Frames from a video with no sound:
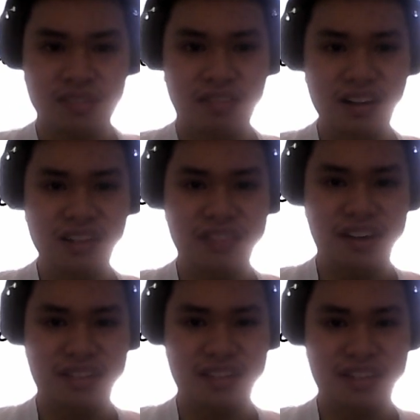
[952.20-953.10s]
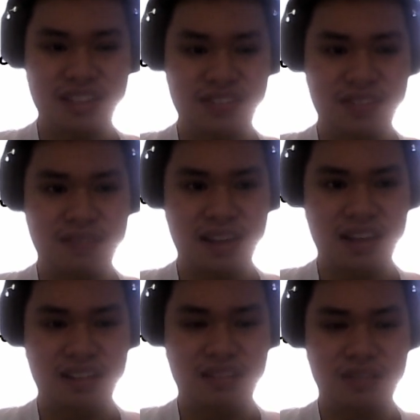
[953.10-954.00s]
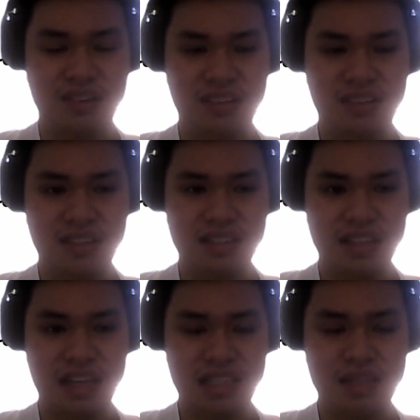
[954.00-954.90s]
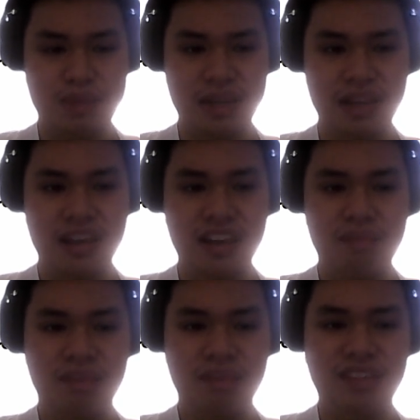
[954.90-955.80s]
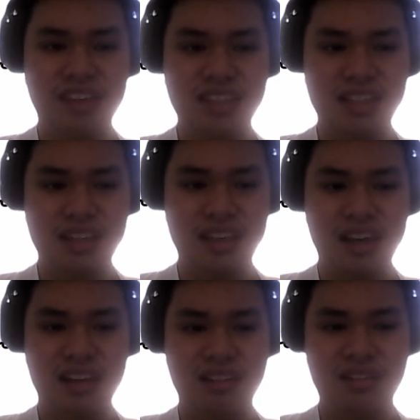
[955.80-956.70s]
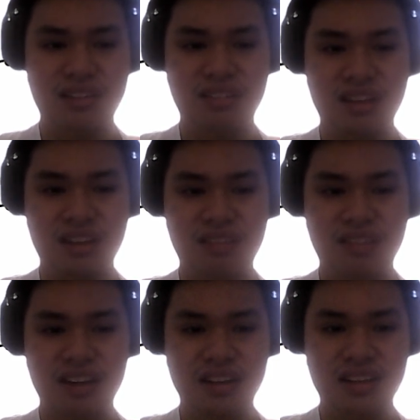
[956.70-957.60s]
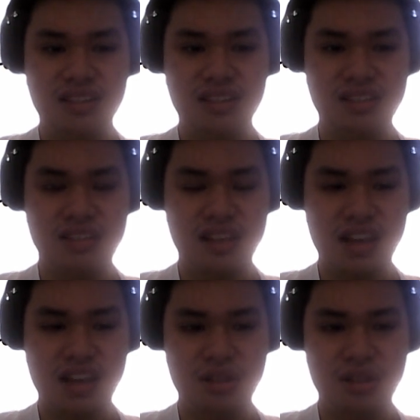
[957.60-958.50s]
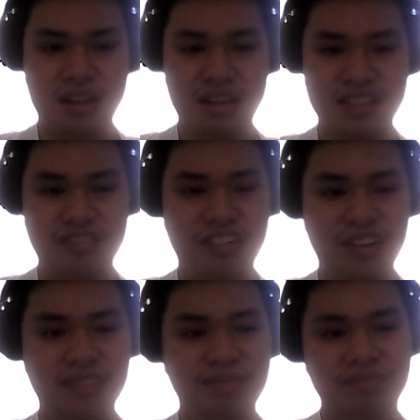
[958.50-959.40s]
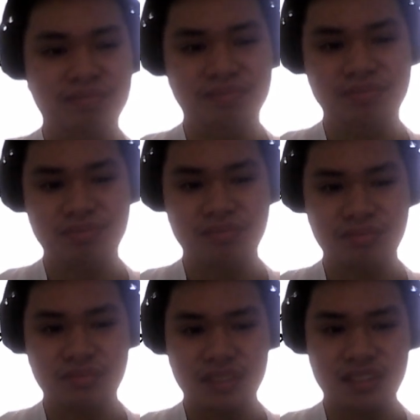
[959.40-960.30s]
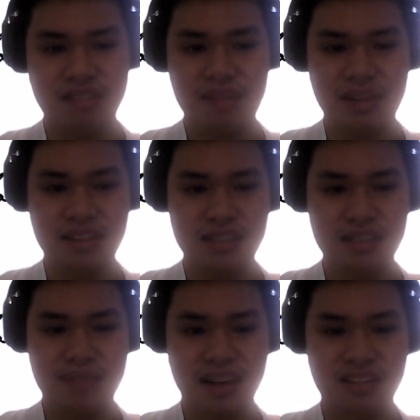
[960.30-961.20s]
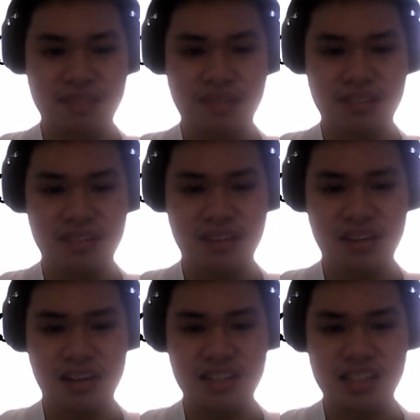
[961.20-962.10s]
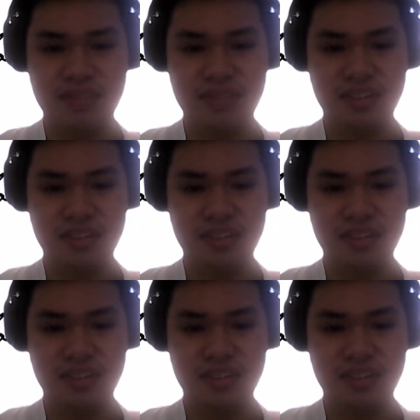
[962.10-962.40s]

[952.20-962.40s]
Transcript: What are the varieties of spanning tree protocols? STP, PBSD 802.1d-2004. Rapid Spanning Tree Protocol, RSTP